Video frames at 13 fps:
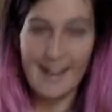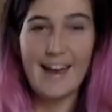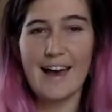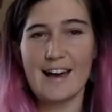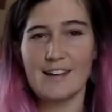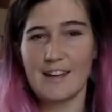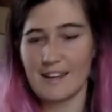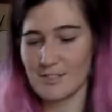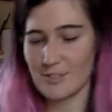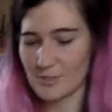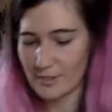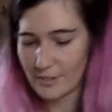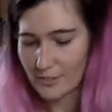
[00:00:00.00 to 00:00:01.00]
add
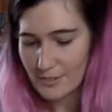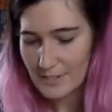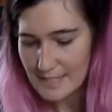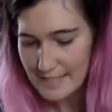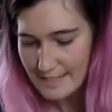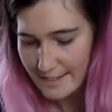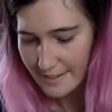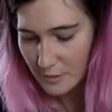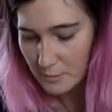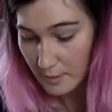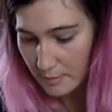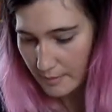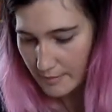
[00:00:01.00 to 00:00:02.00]
extra little details,
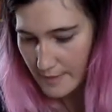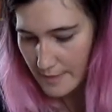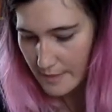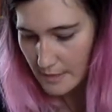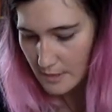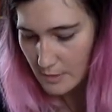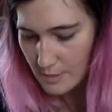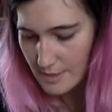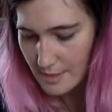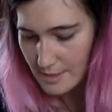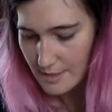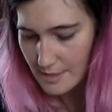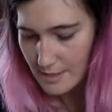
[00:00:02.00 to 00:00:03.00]
maybe even things you
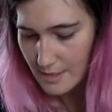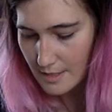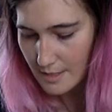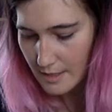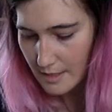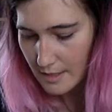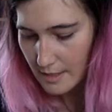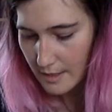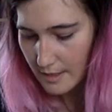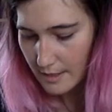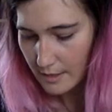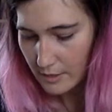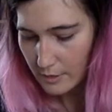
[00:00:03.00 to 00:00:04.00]
didn't
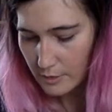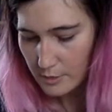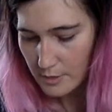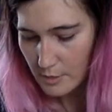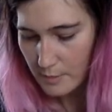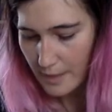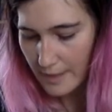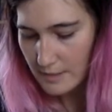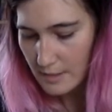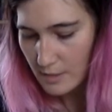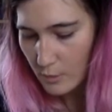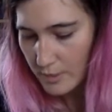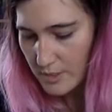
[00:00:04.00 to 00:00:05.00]
include with your
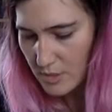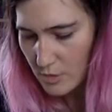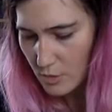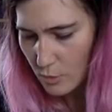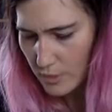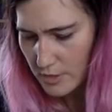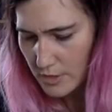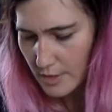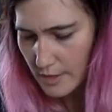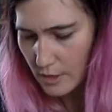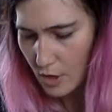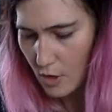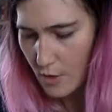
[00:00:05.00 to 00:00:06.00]
pencil. Once you
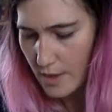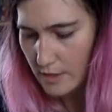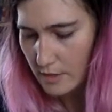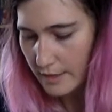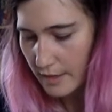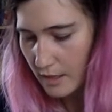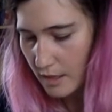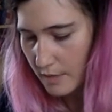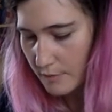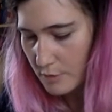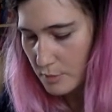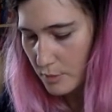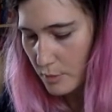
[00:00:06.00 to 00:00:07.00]
get going, you'll get
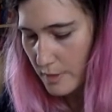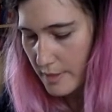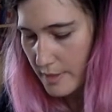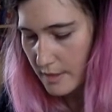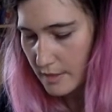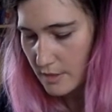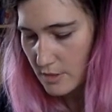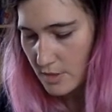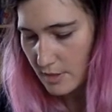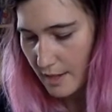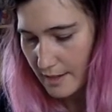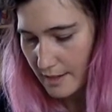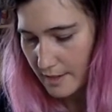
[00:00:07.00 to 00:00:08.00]
comfortable with it and just
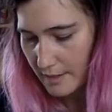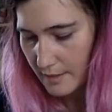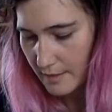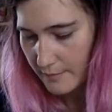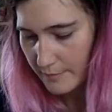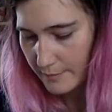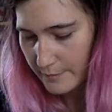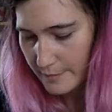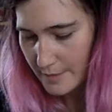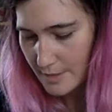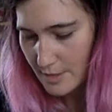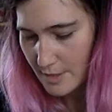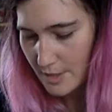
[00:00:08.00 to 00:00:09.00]
kind of
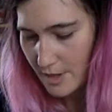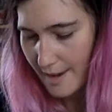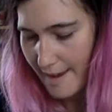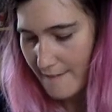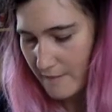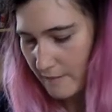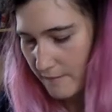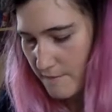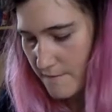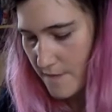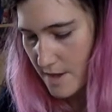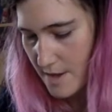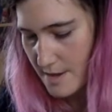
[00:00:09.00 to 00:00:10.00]
start having
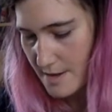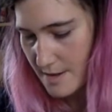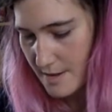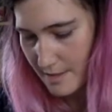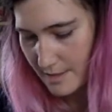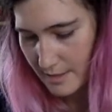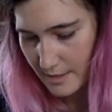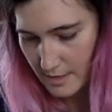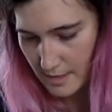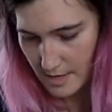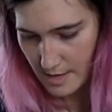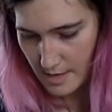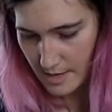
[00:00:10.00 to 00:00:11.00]
fun.
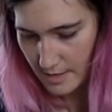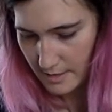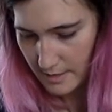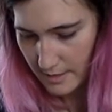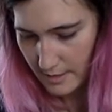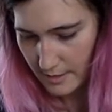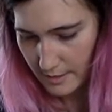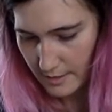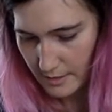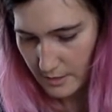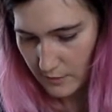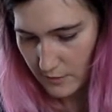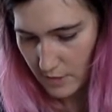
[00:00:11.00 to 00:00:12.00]
So
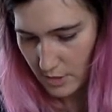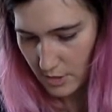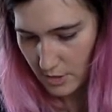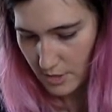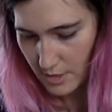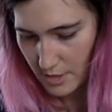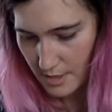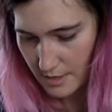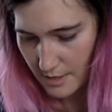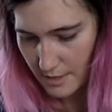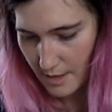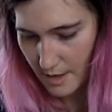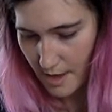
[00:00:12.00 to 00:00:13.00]
let's finish this
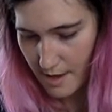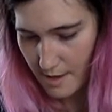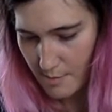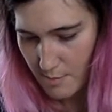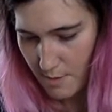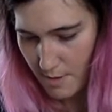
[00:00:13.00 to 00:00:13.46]
up.